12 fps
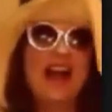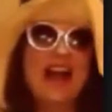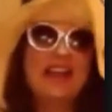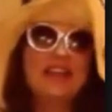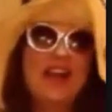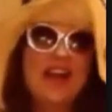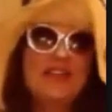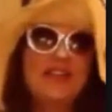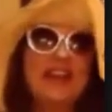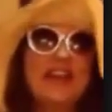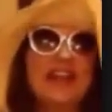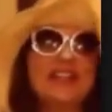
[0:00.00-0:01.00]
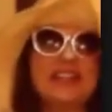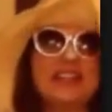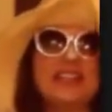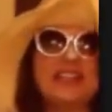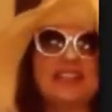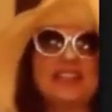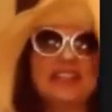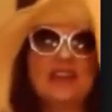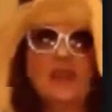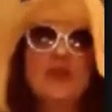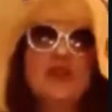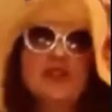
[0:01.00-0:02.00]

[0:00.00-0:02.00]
I love it. Where are